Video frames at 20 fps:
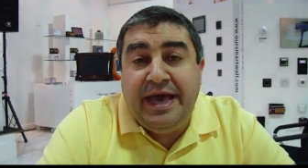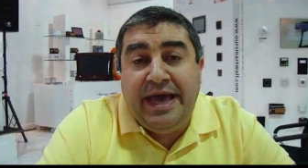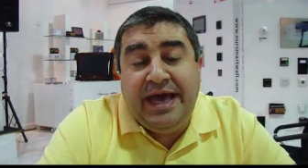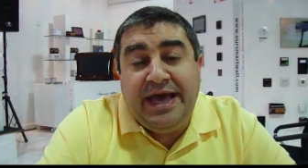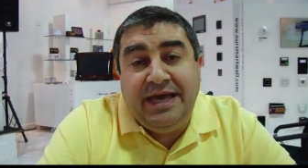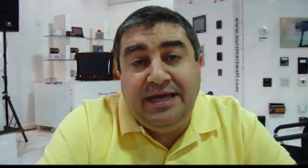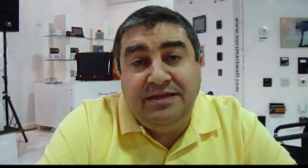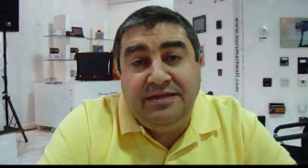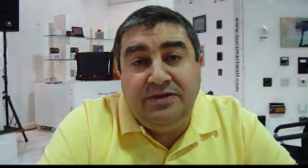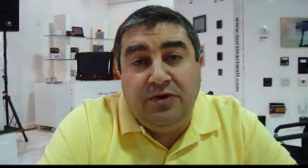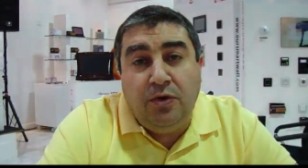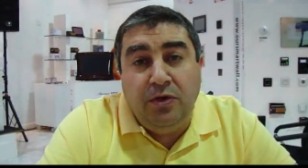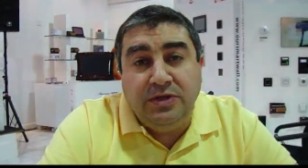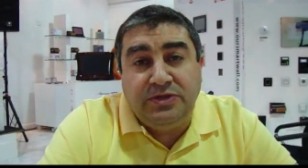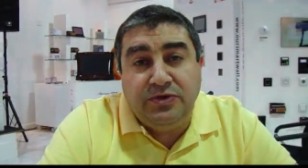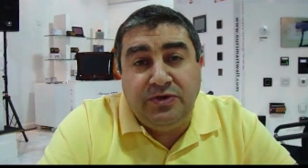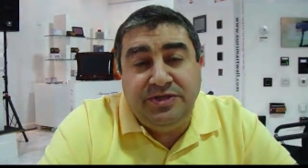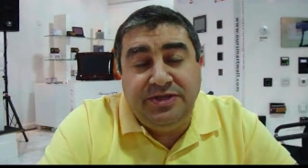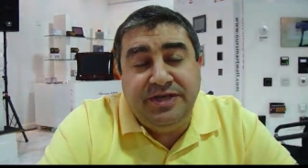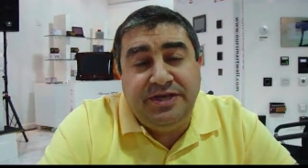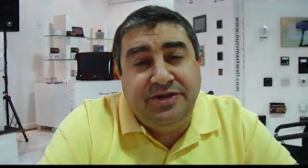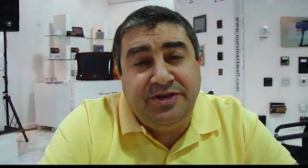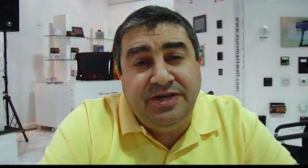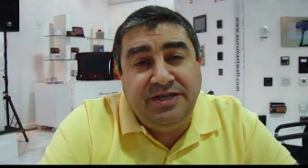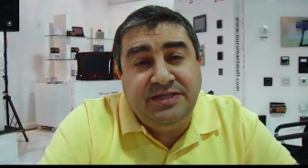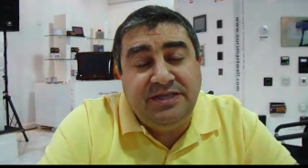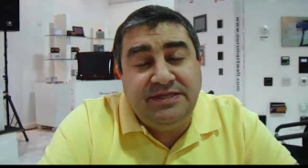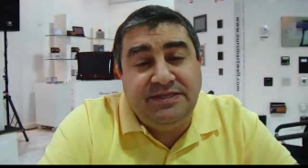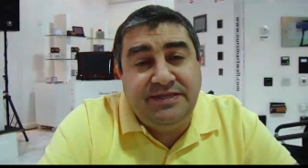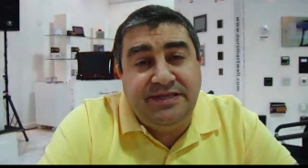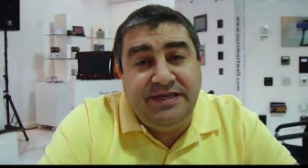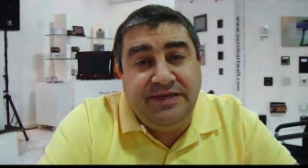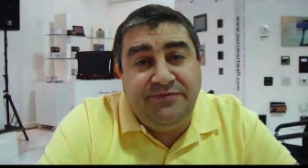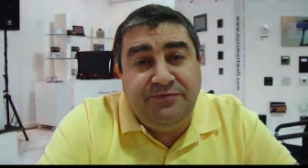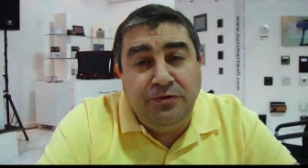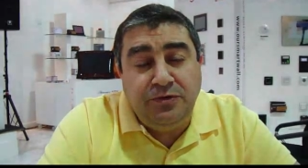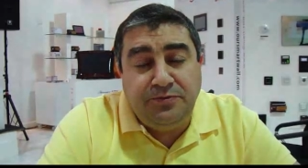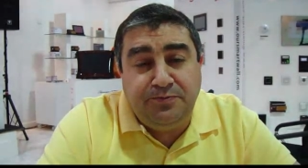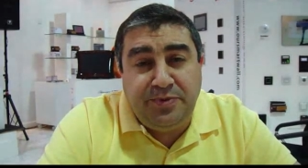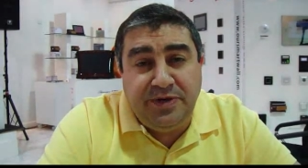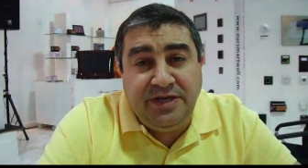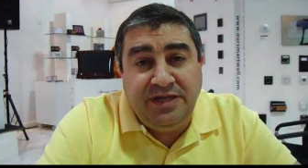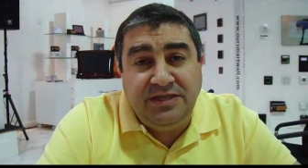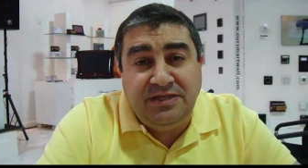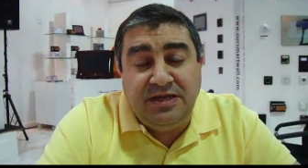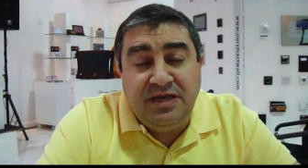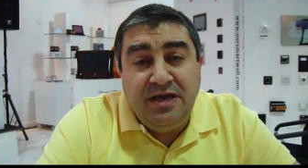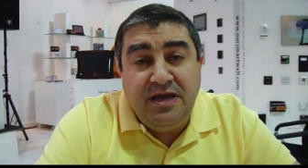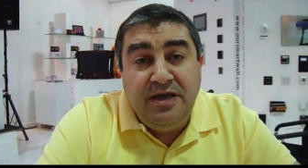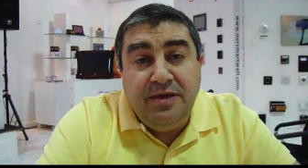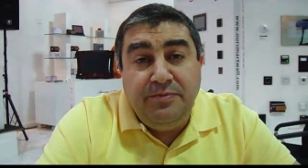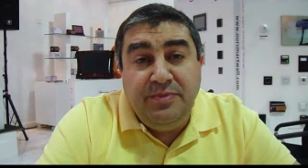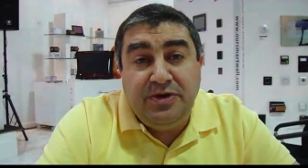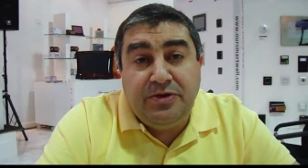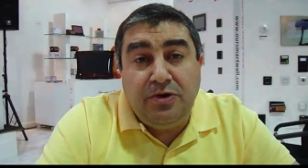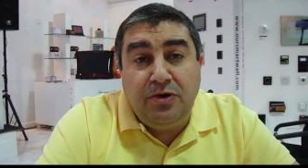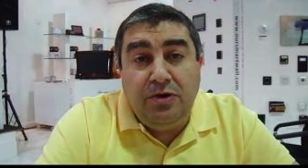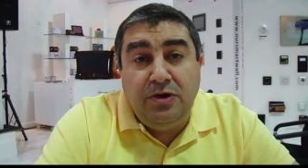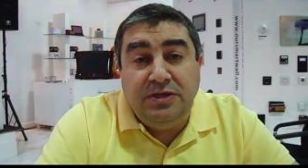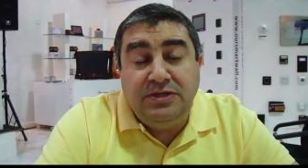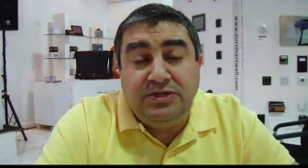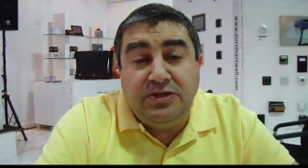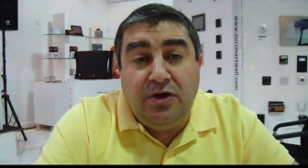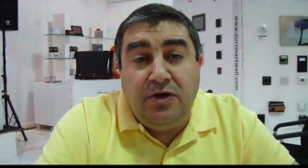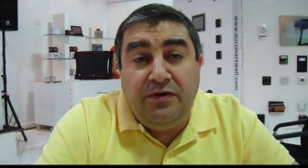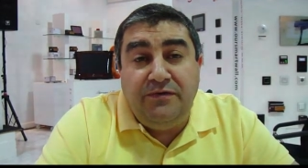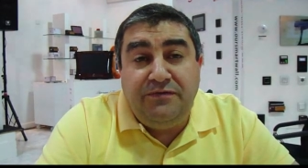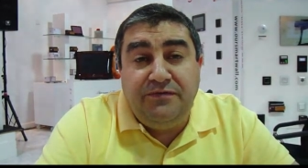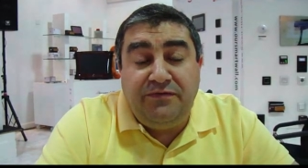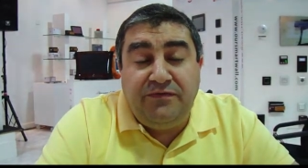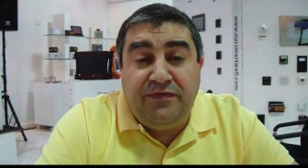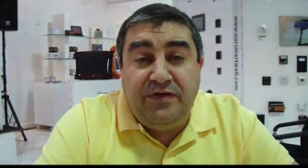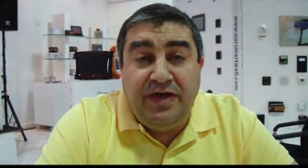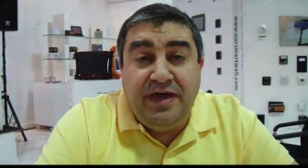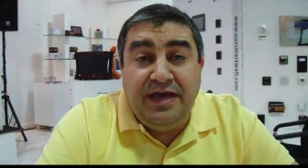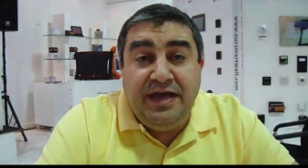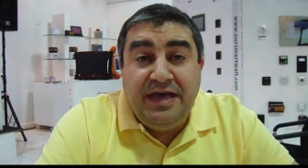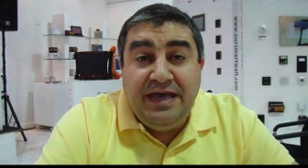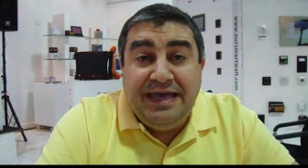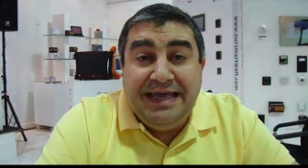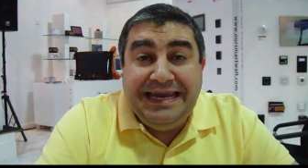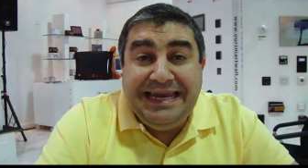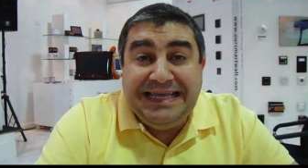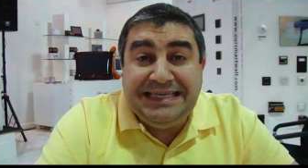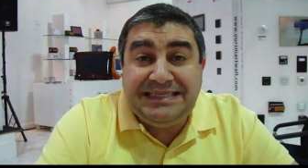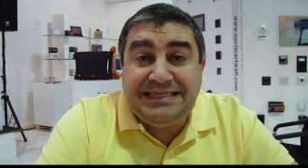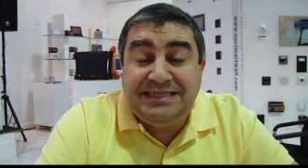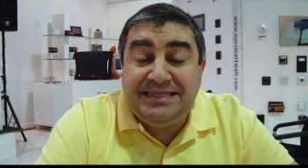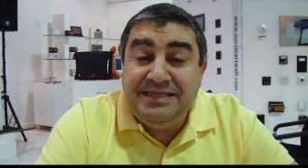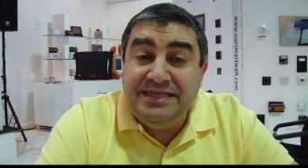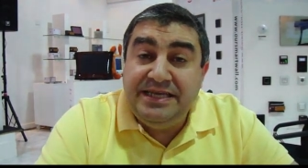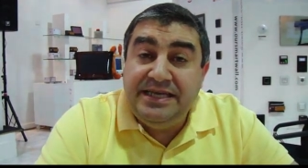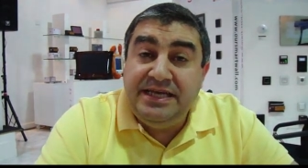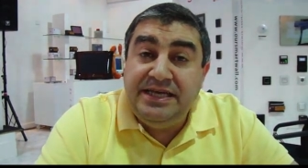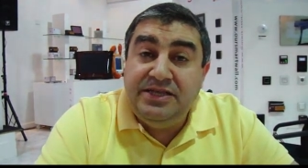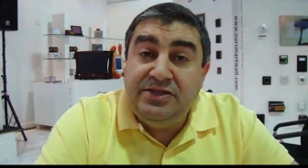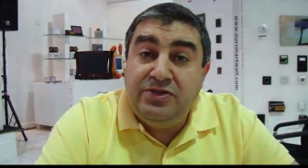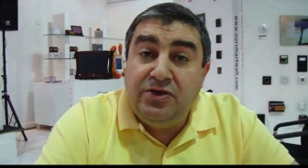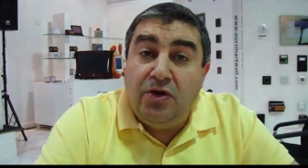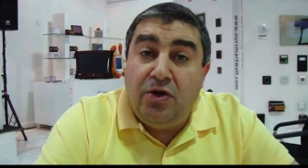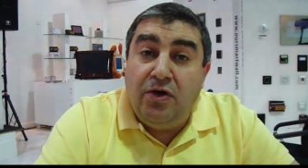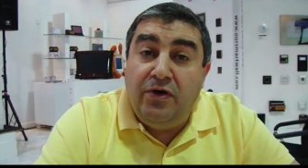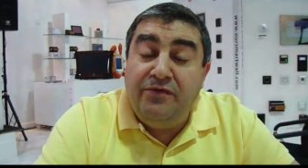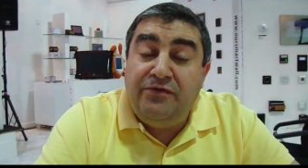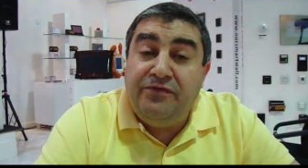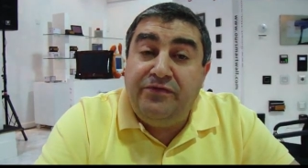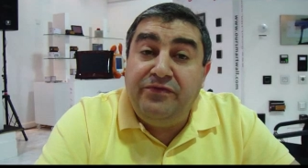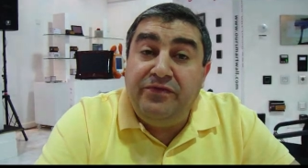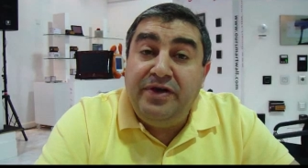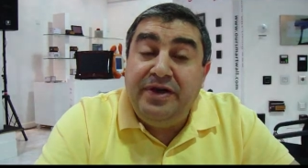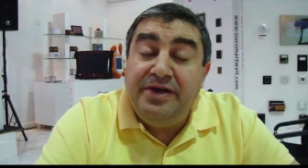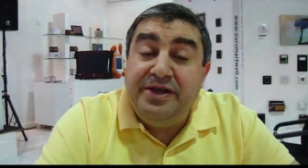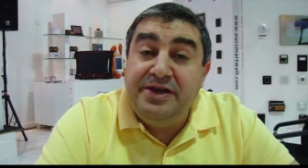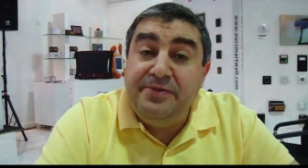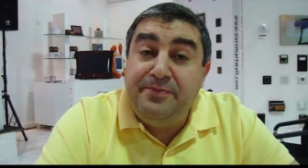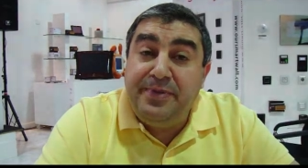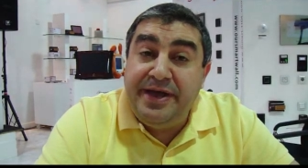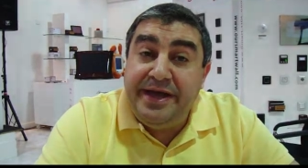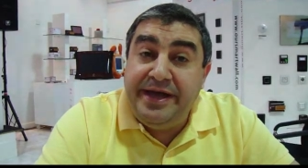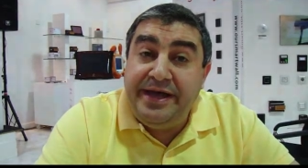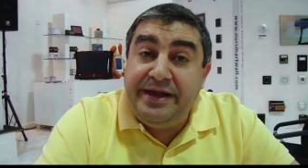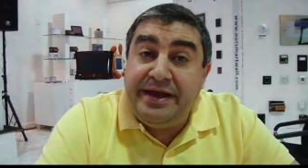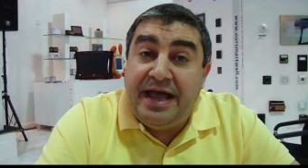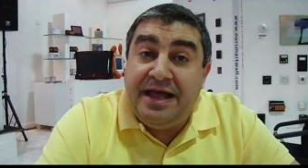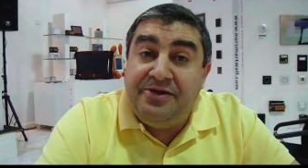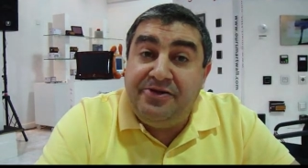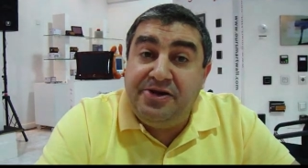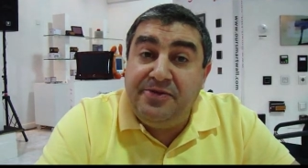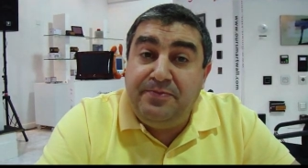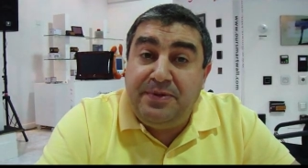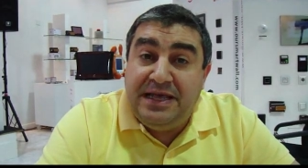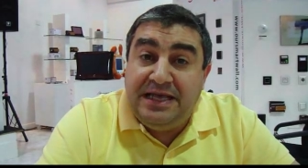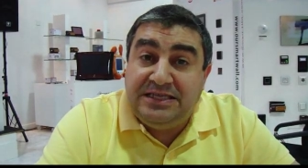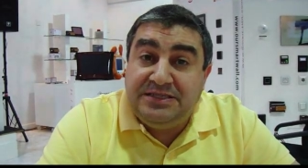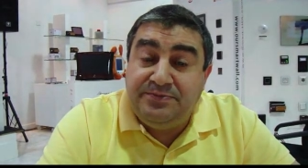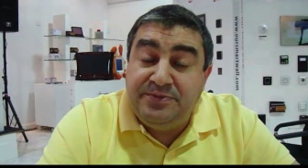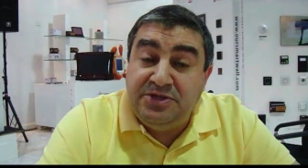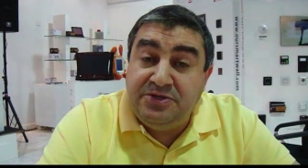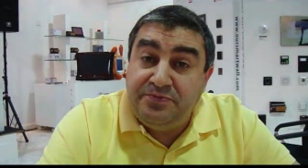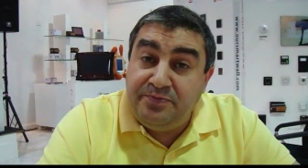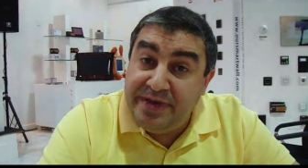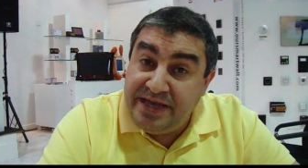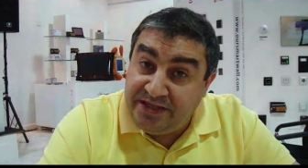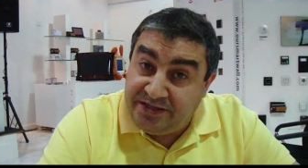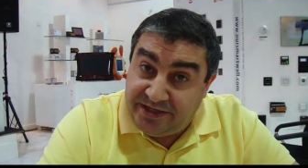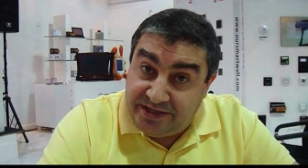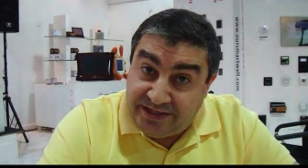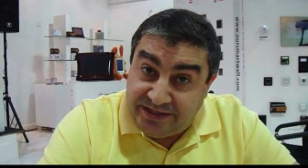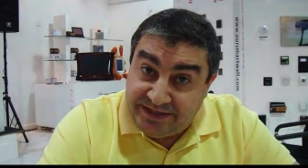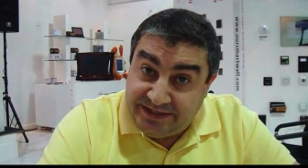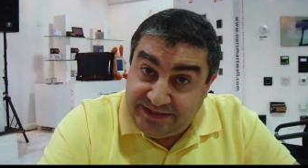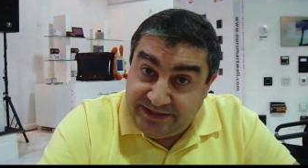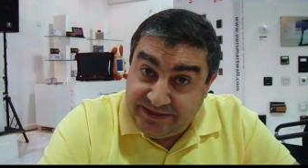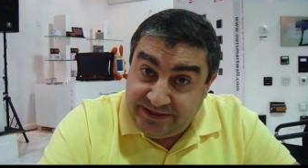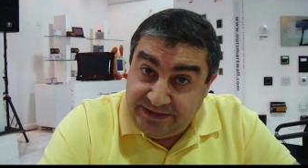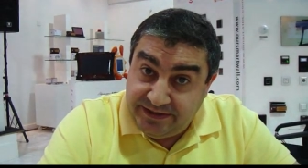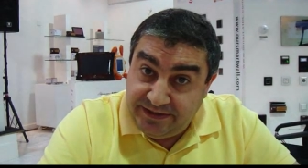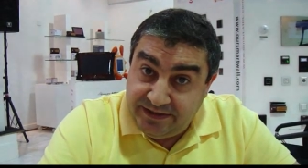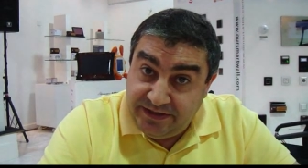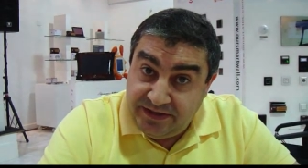and also decreases the footprint because of uh, less need of repair and replacement maintenance.